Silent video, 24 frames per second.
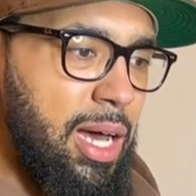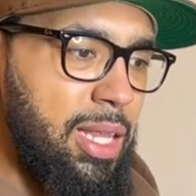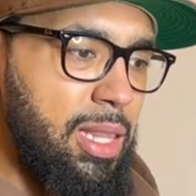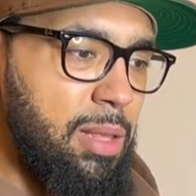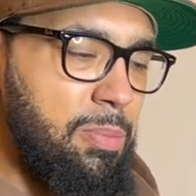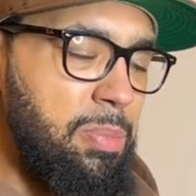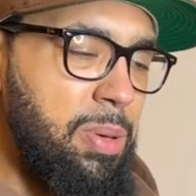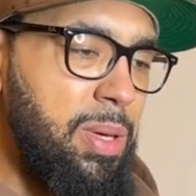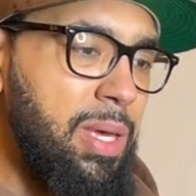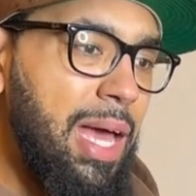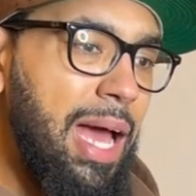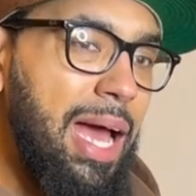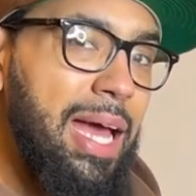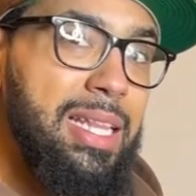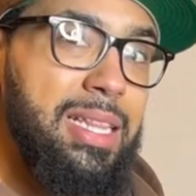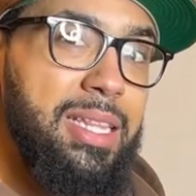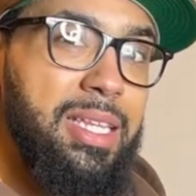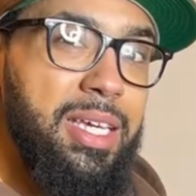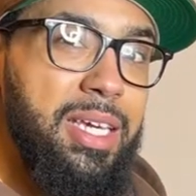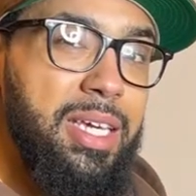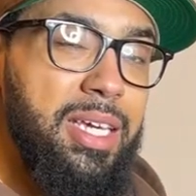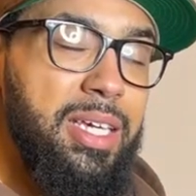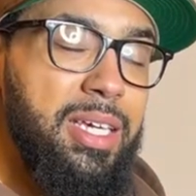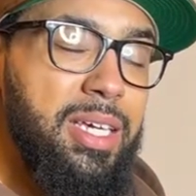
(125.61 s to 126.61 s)
The
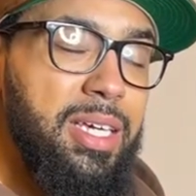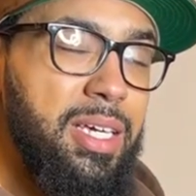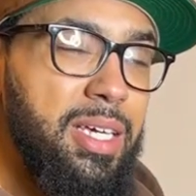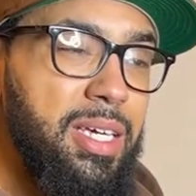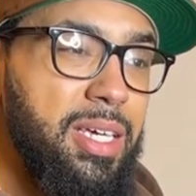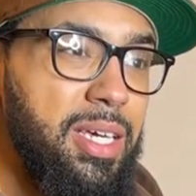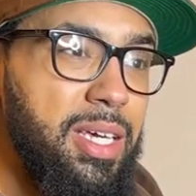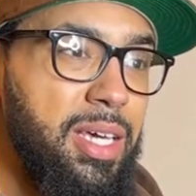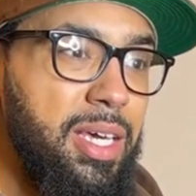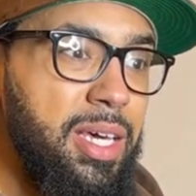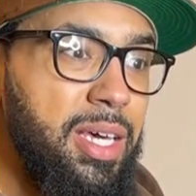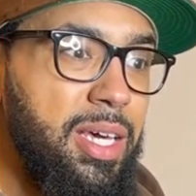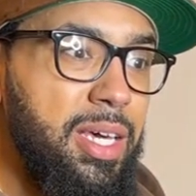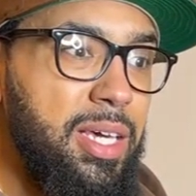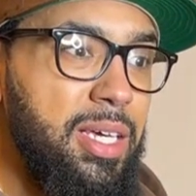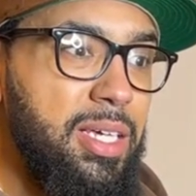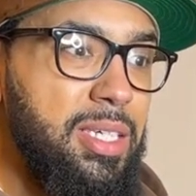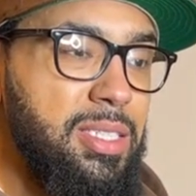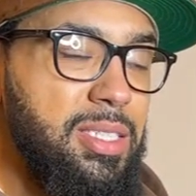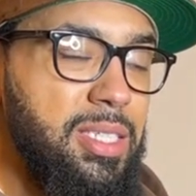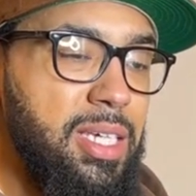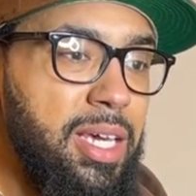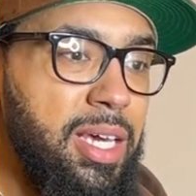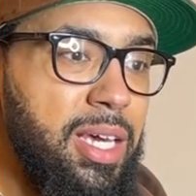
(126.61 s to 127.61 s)
P.ID
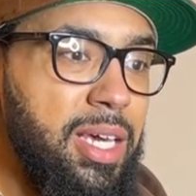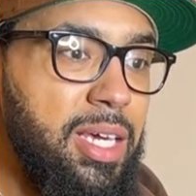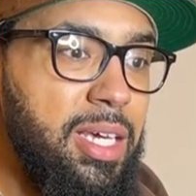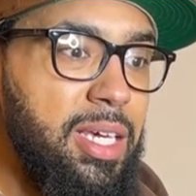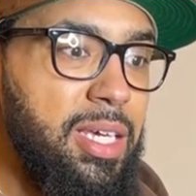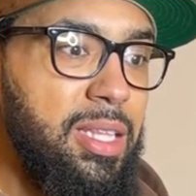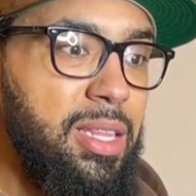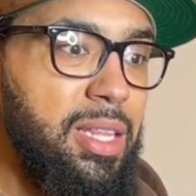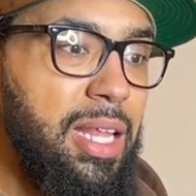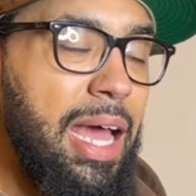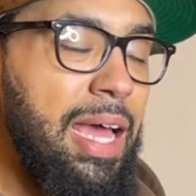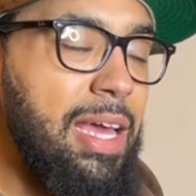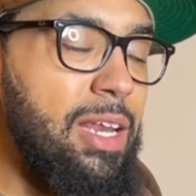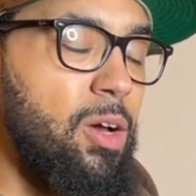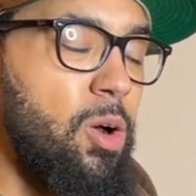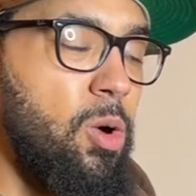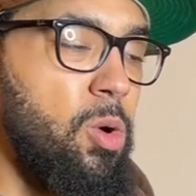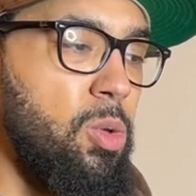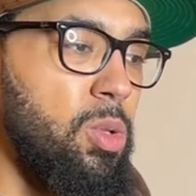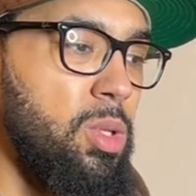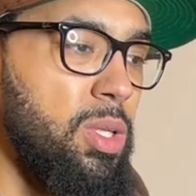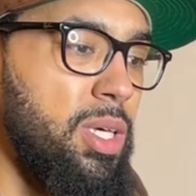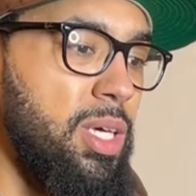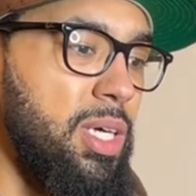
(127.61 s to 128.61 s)
is a light
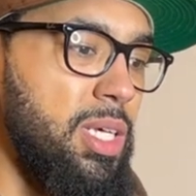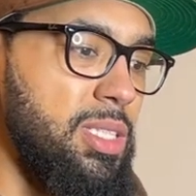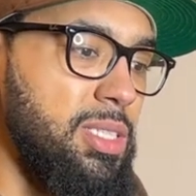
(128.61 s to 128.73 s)
only.